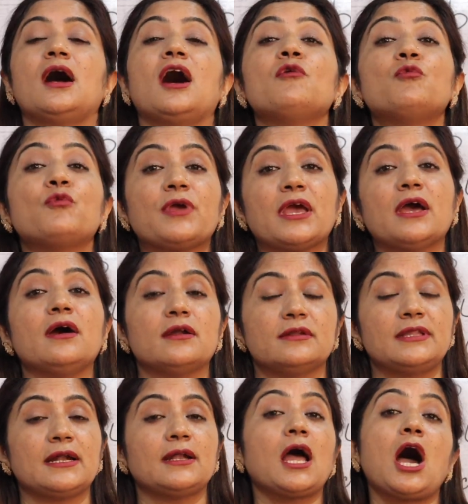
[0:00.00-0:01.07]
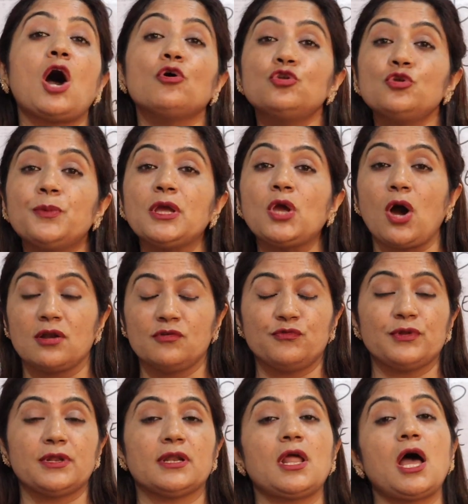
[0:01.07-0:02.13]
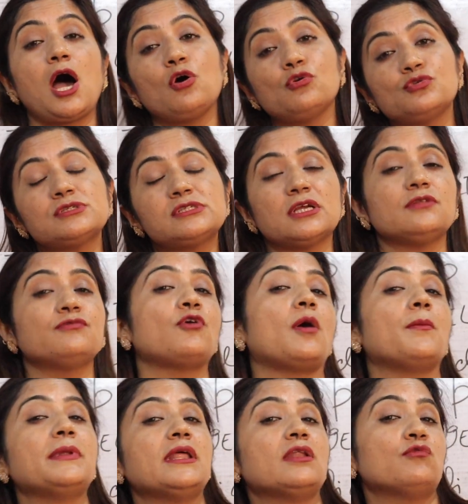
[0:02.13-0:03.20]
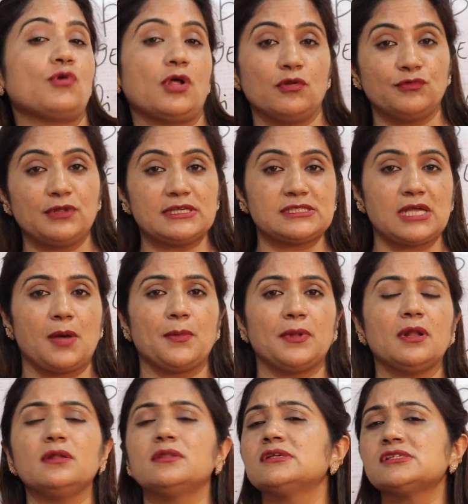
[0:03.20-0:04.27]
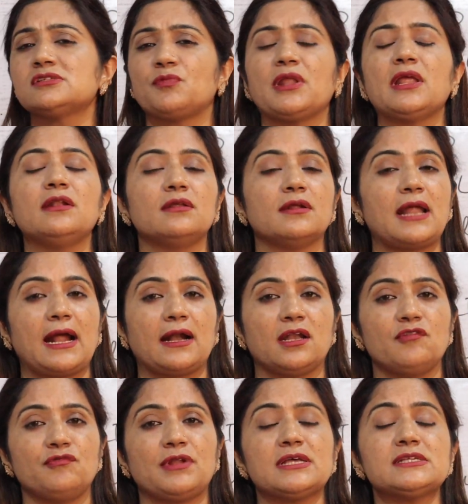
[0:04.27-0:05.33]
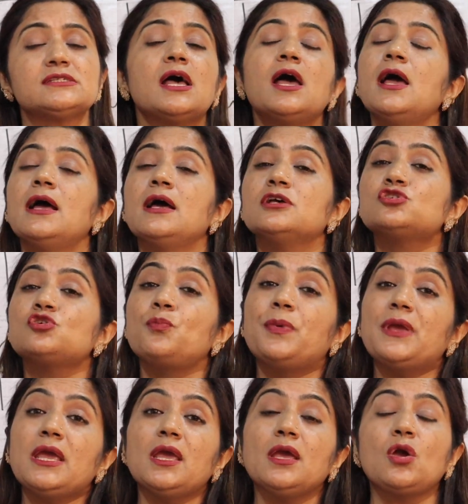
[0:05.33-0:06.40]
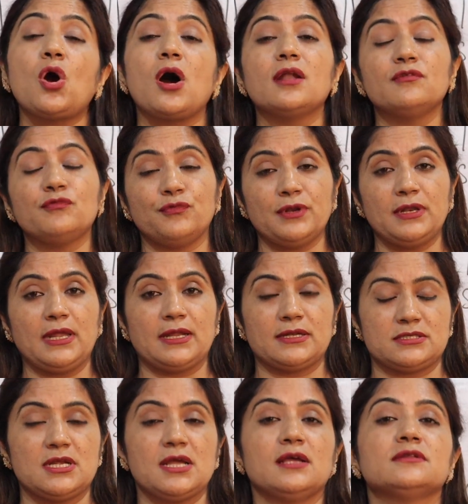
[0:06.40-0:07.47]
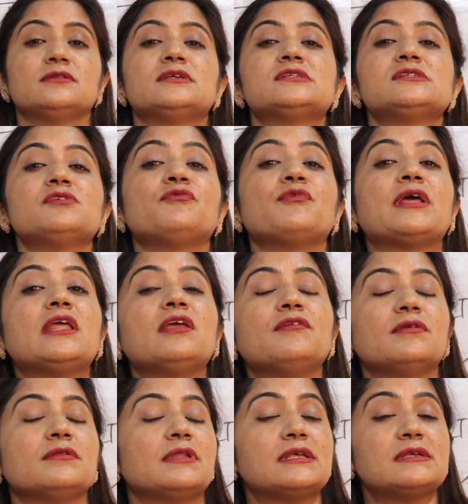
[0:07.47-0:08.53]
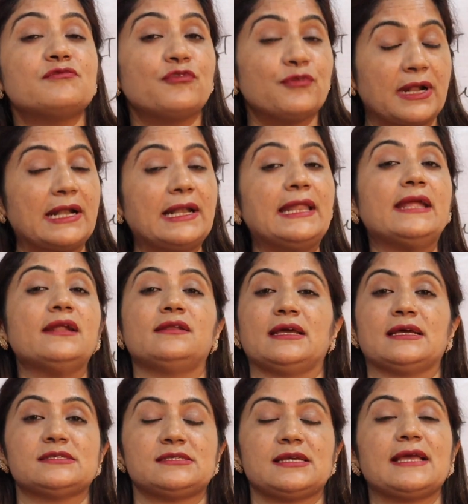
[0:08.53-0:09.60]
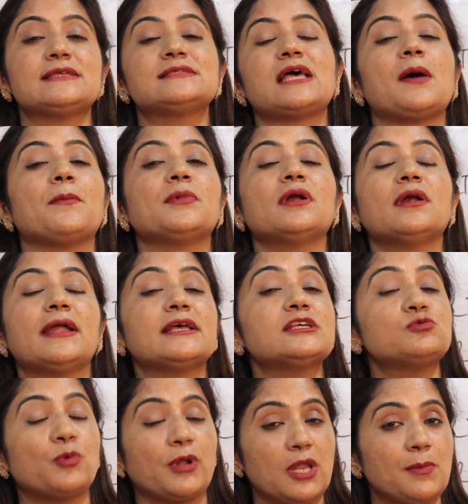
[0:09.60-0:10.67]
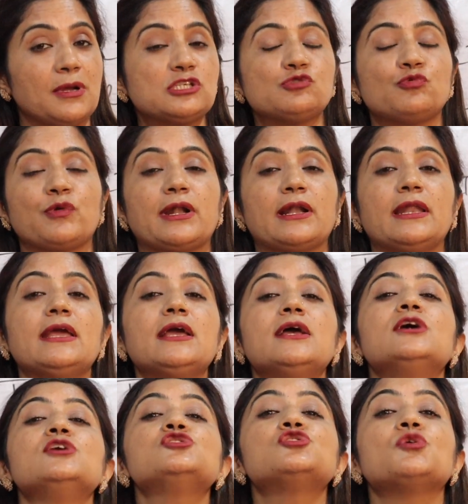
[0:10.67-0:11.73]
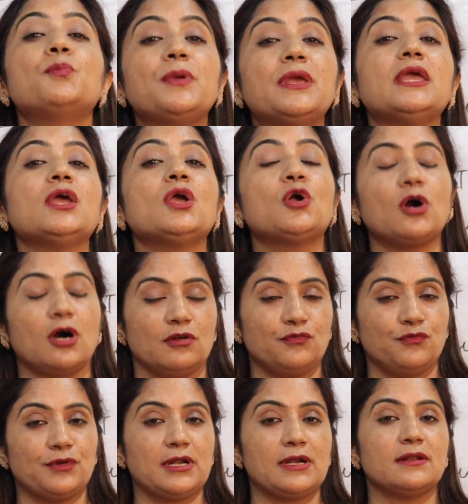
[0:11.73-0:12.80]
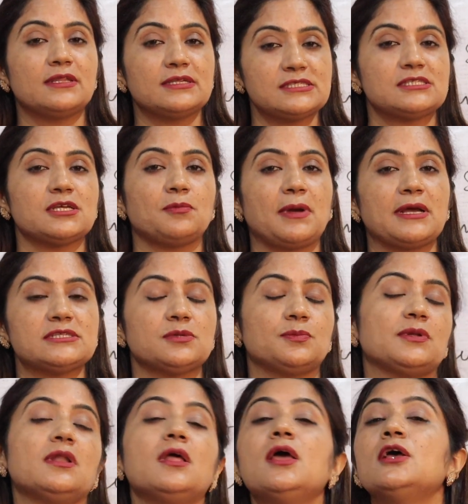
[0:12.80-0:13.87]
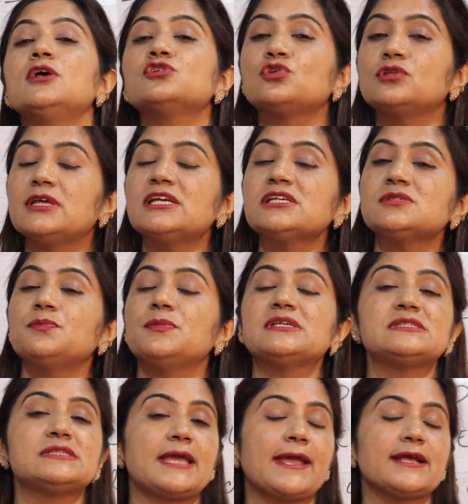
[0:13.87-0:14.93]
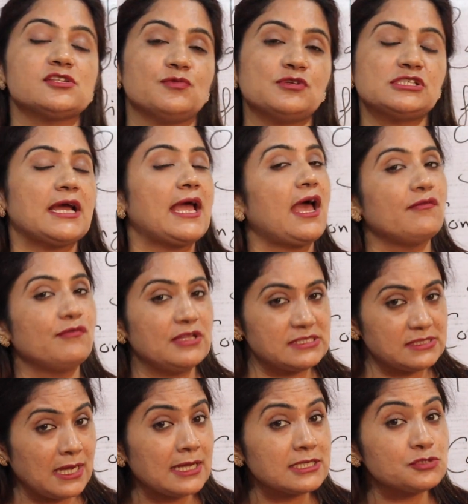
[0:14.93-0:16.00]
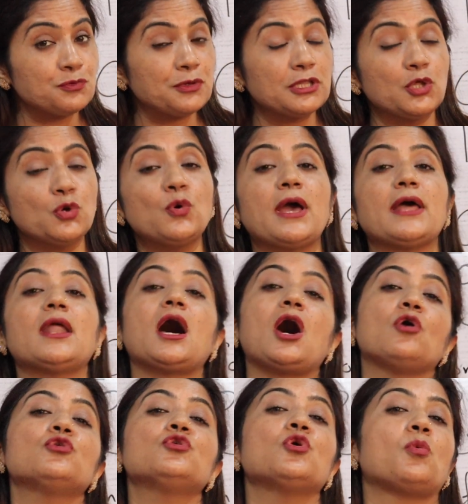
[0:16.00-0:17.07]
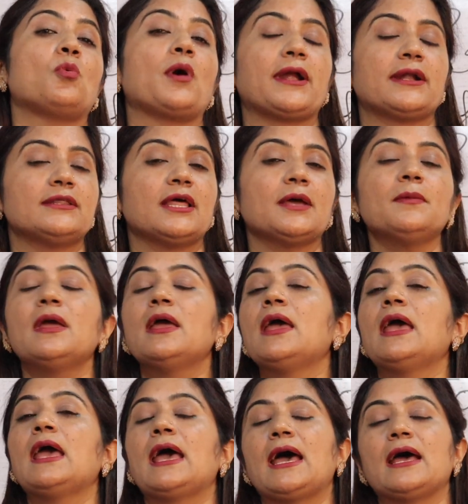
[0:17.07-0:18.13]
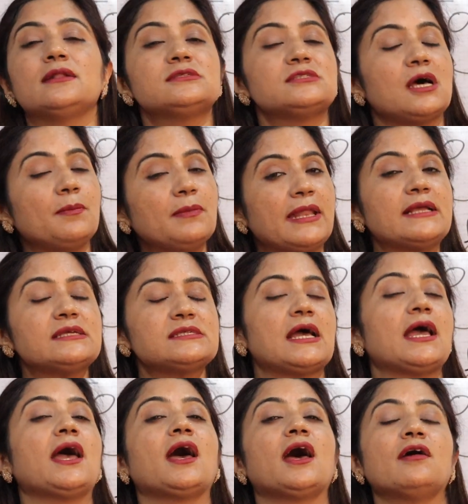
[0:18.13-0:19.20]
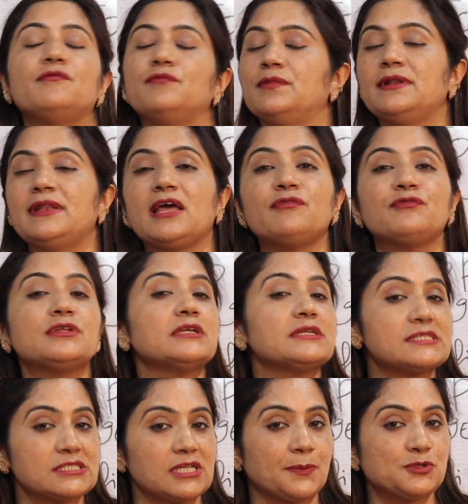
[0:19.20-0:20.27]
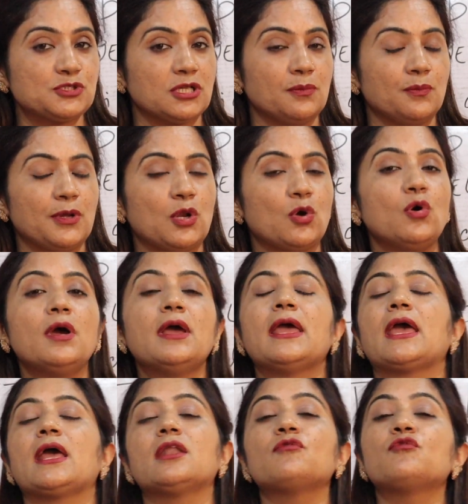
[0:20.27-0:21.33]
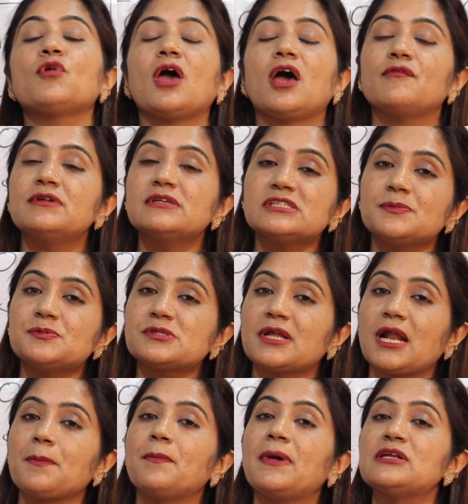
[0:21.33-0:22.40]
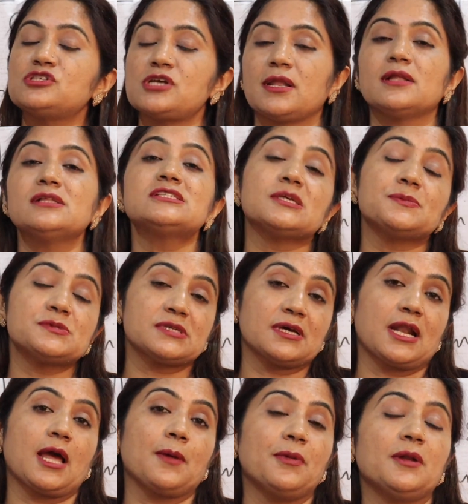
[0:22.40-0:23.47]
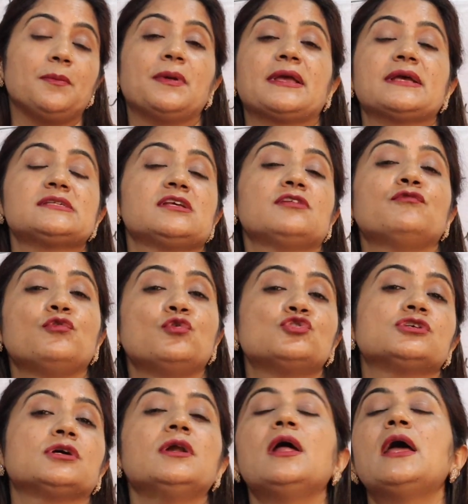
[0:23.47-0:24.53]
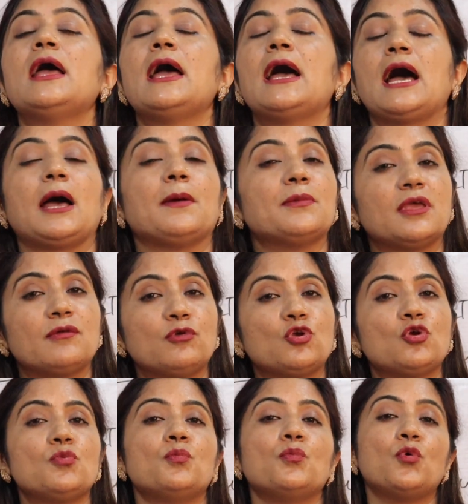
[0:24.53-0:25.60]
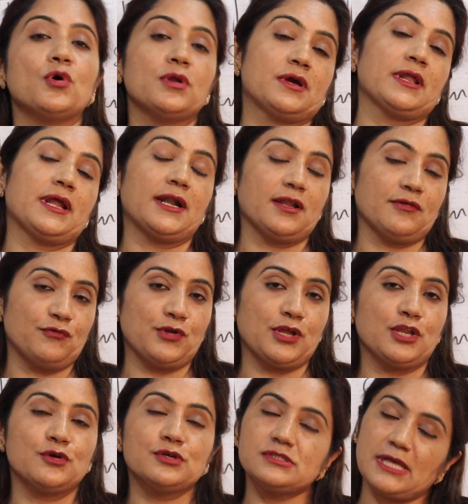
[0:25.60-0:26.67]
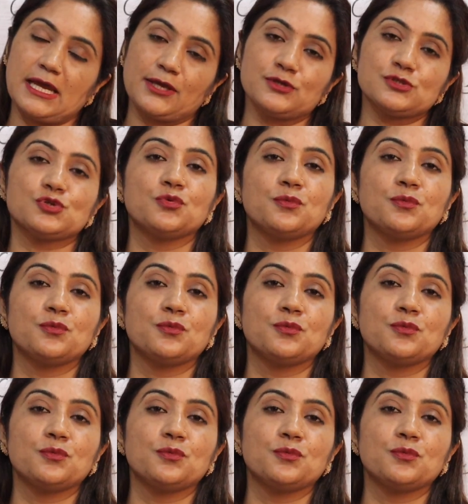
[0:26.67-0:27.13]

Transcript: aware that how to be confident, how to sit formally in front of the examiner. This is a very interactive test, so be confident. This is a very friendly test, examiner is very much friendly, so be confident. This is advisable. So these mistakes which I have discussed with you and how to avoid them, and some links I have left in the description below, and if you haven't subscribed my channel, subscribe it, because in future I'm giving you more creative videos. Thank you so